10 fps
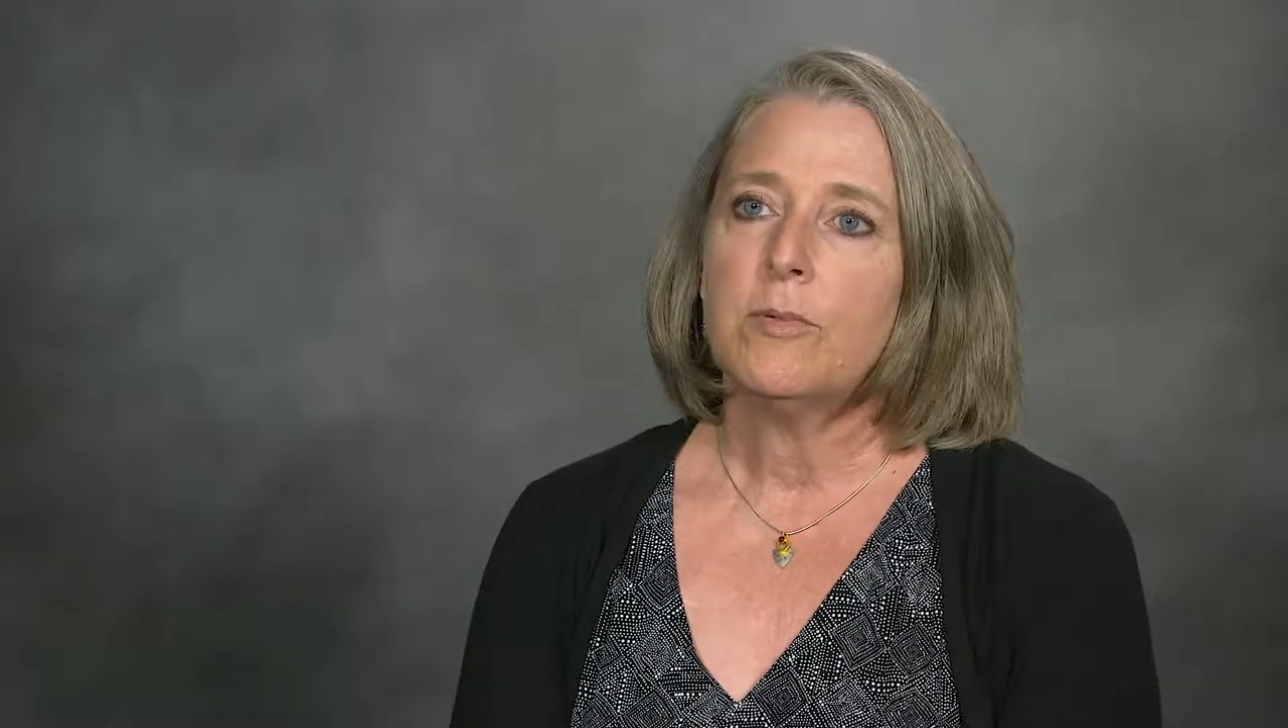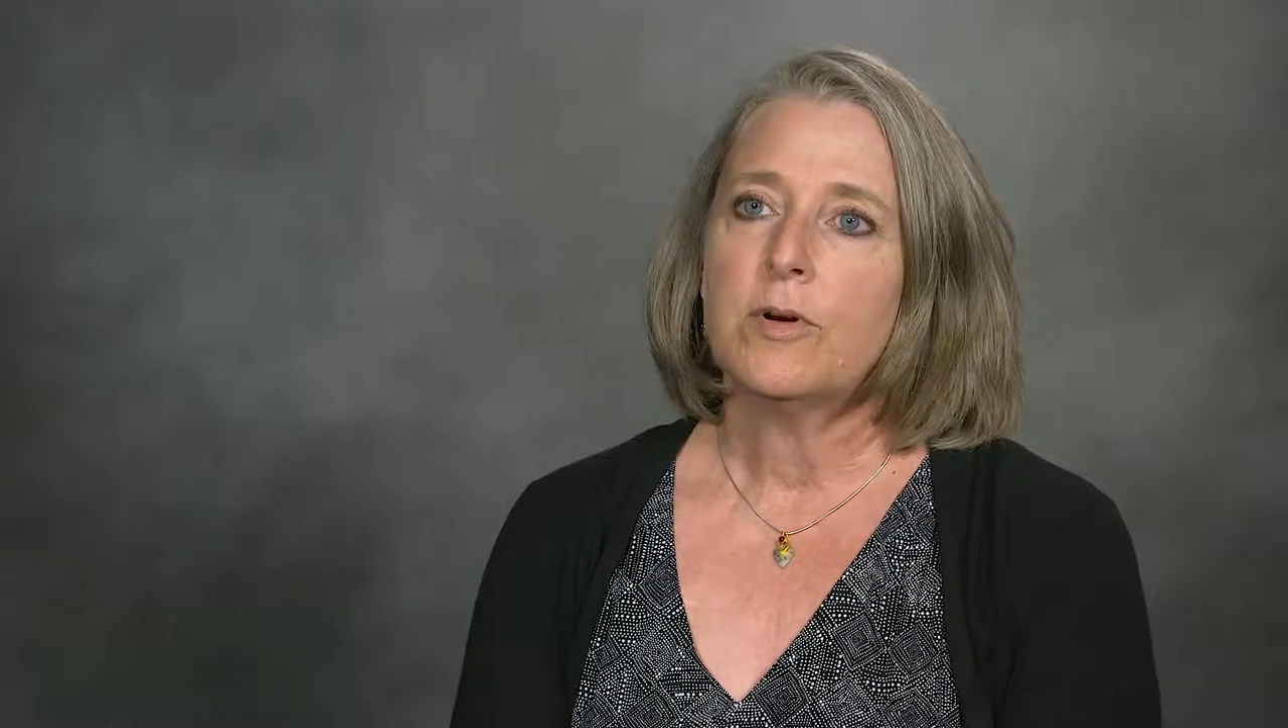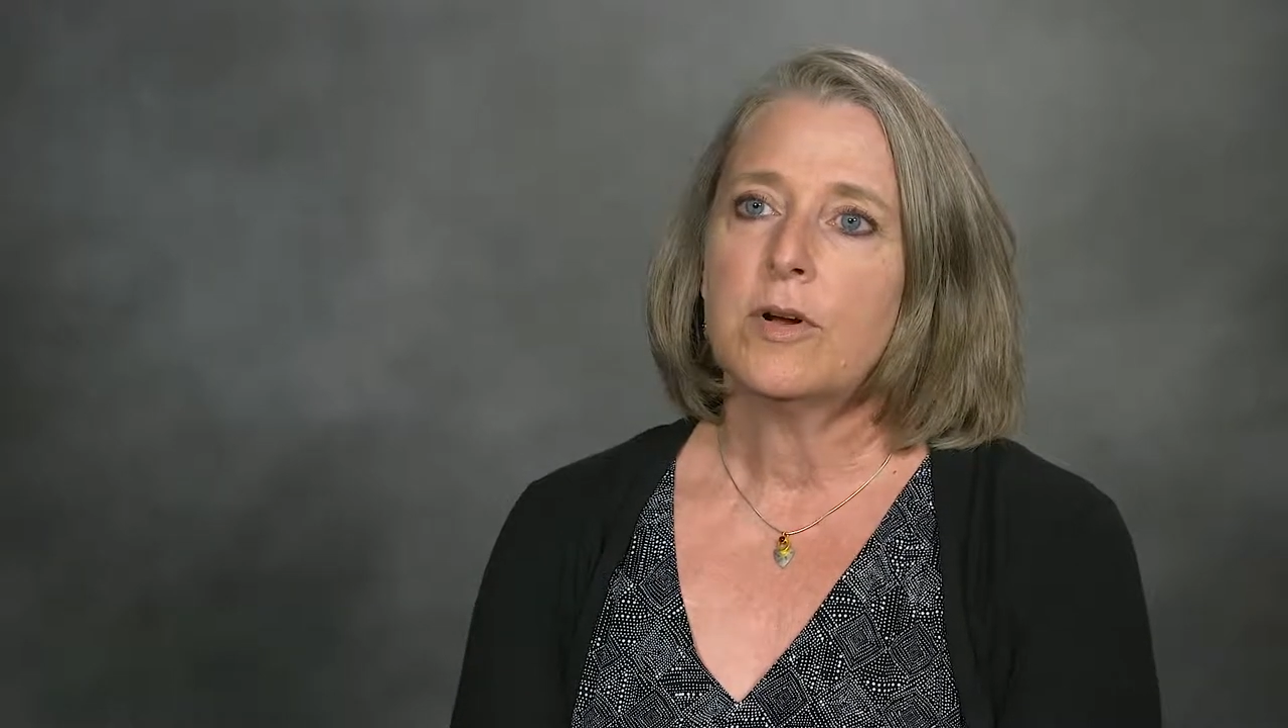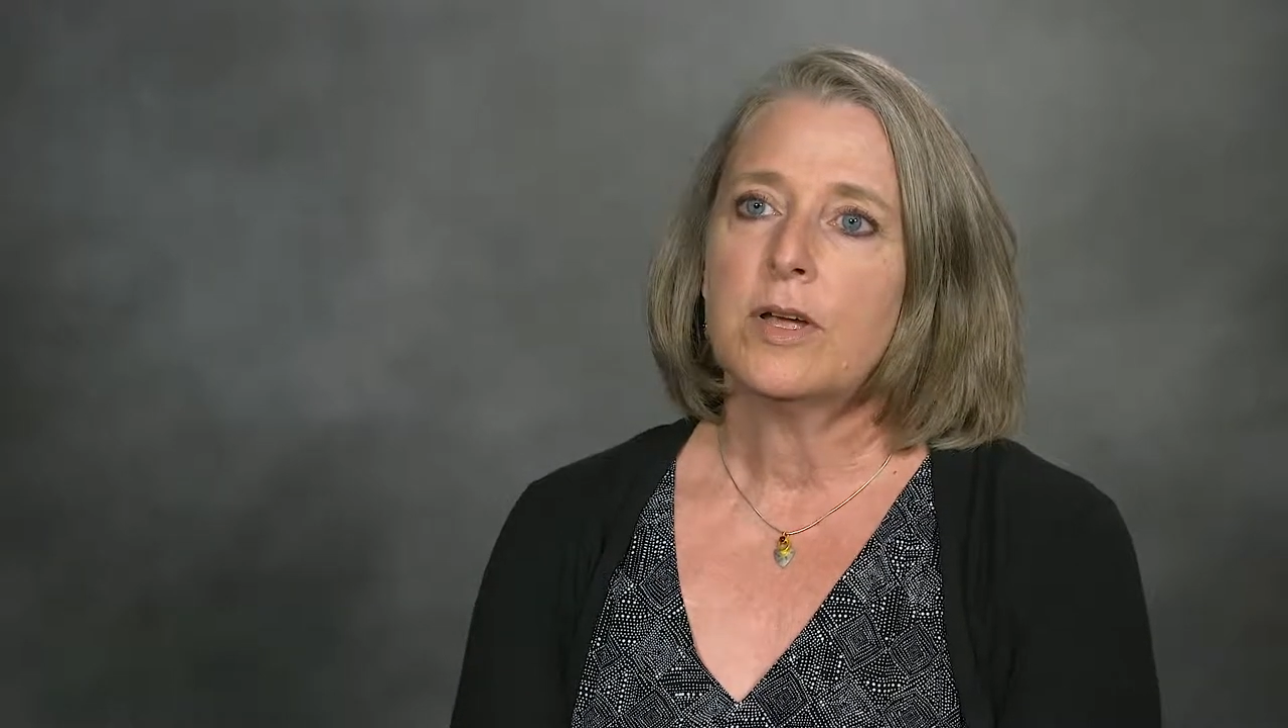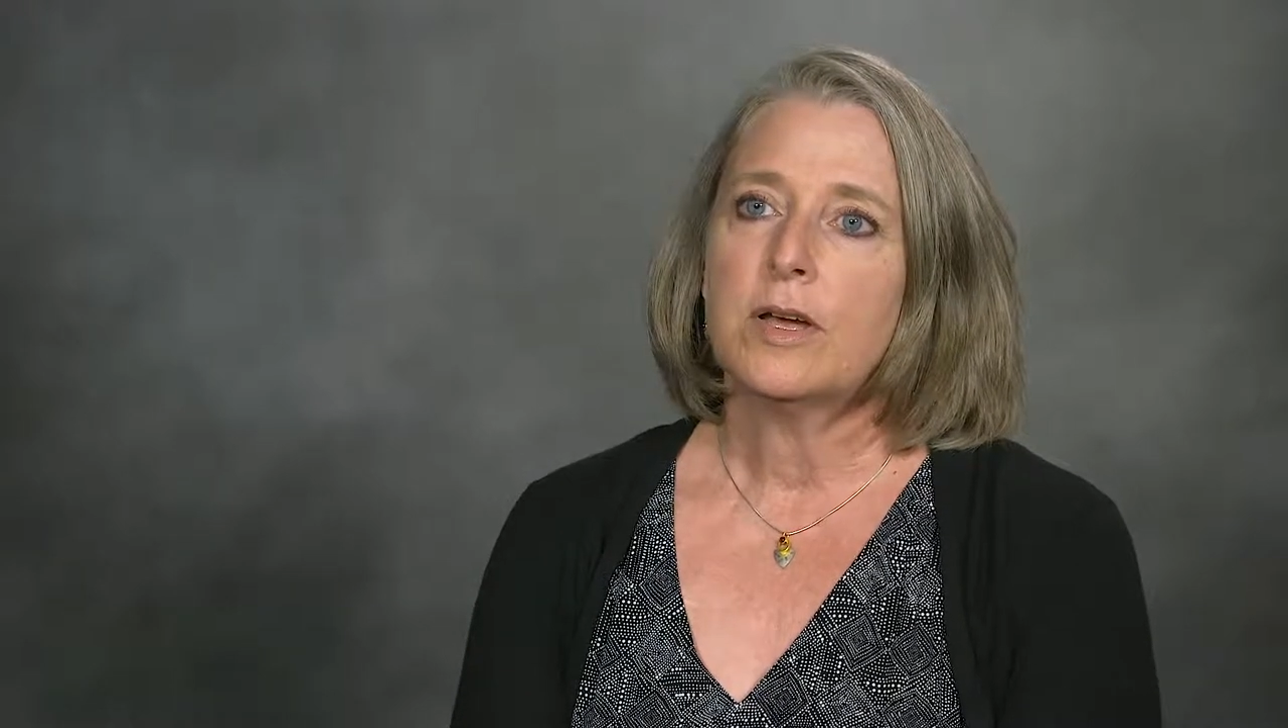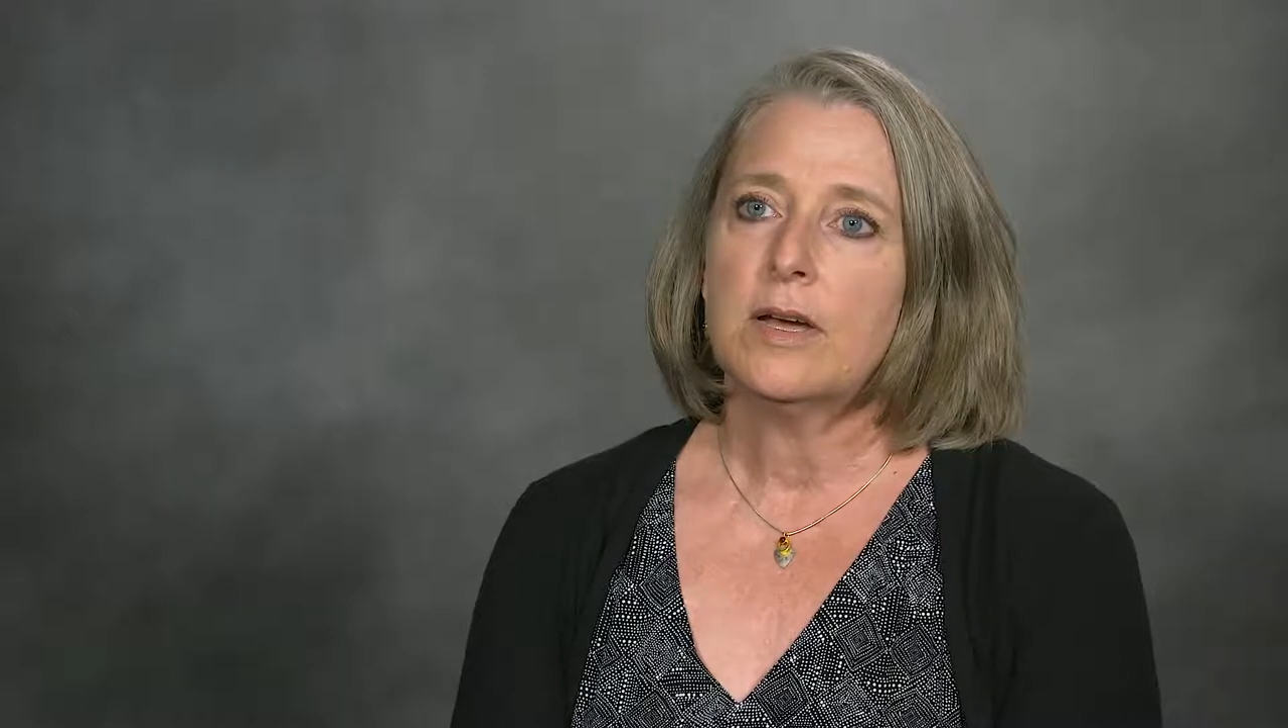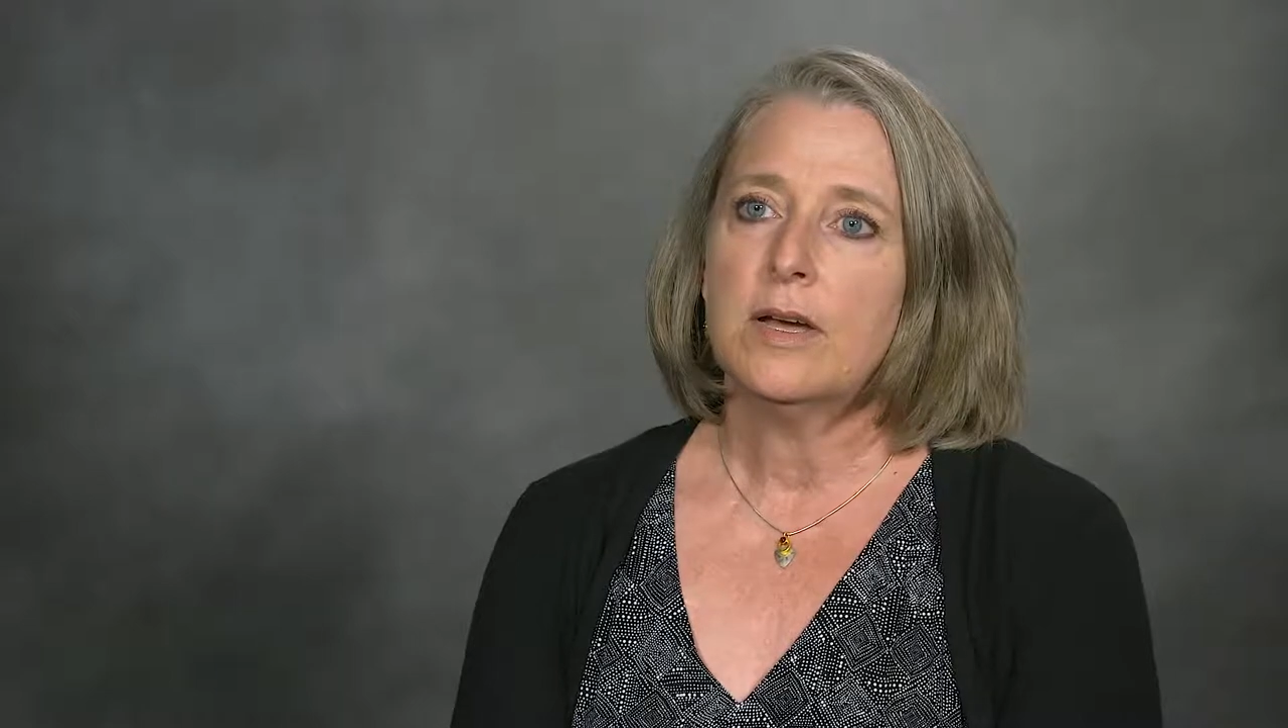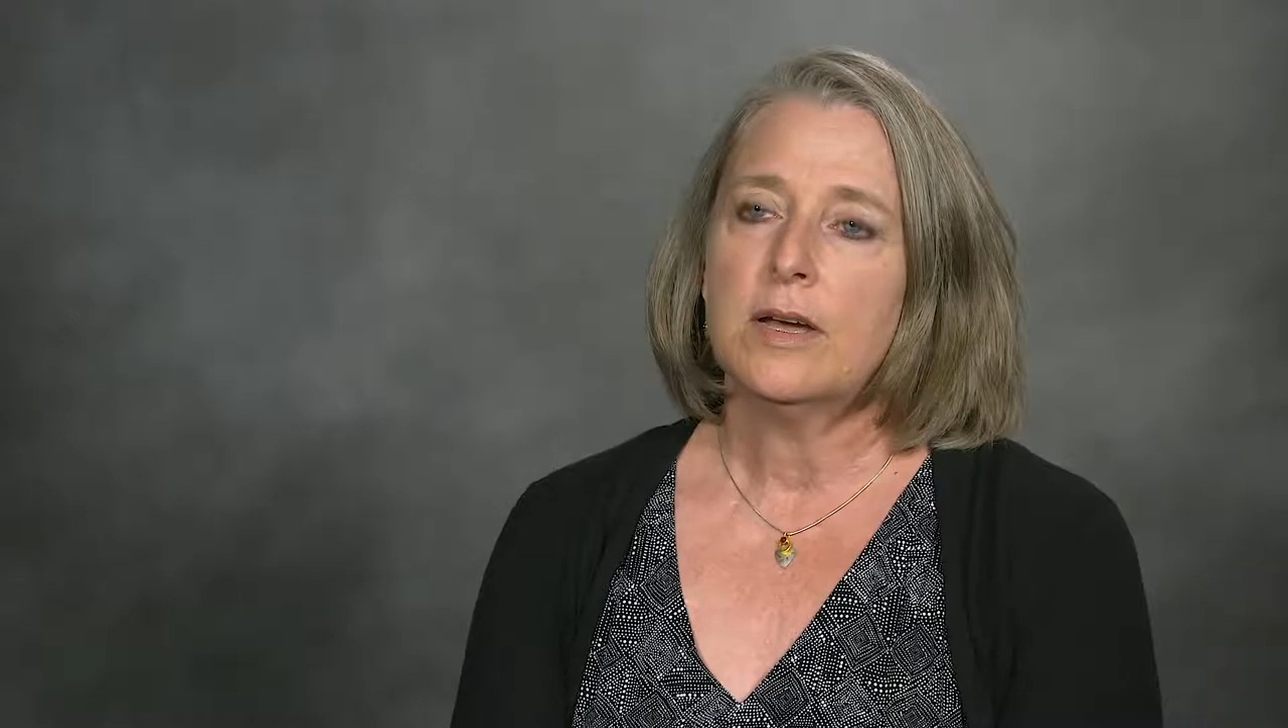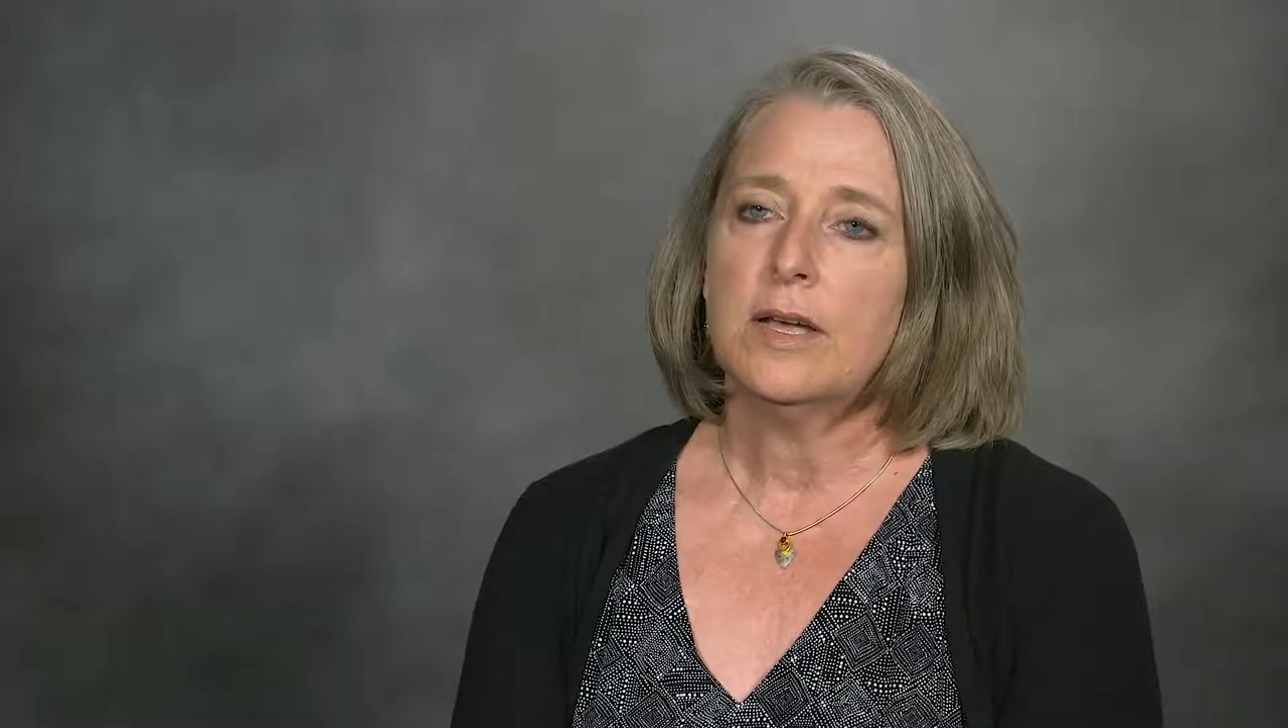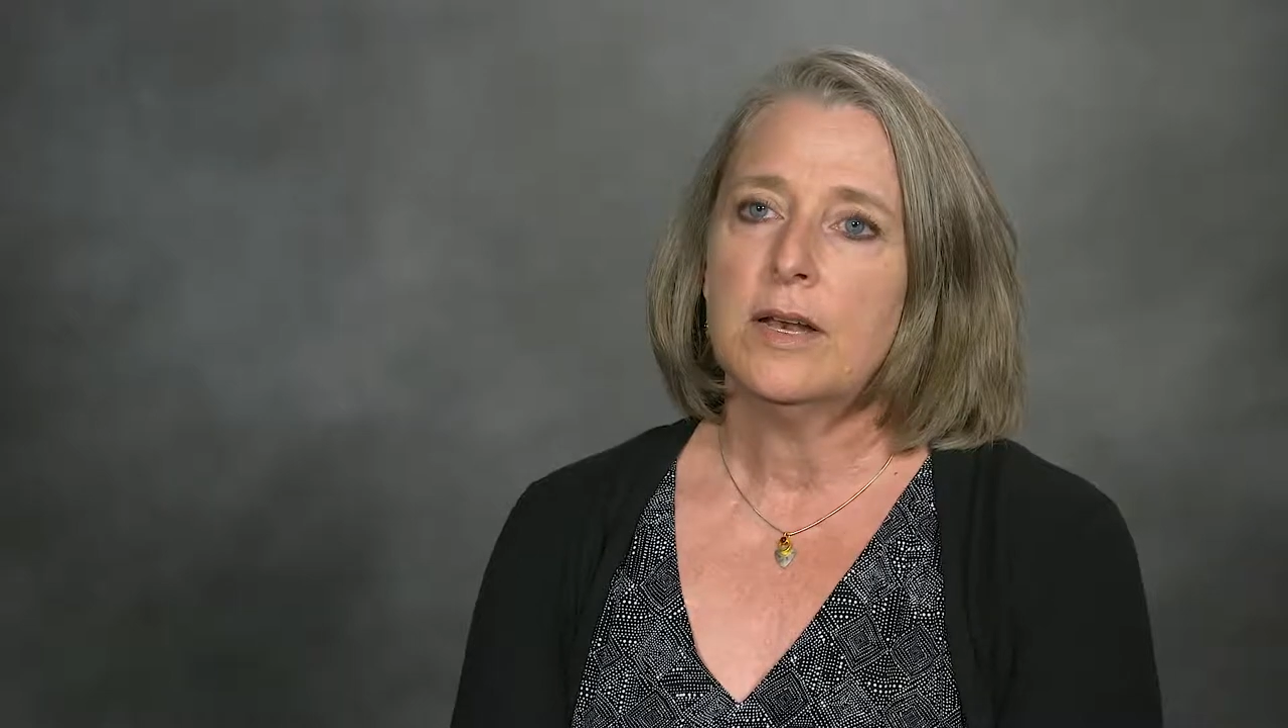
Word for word: work uh,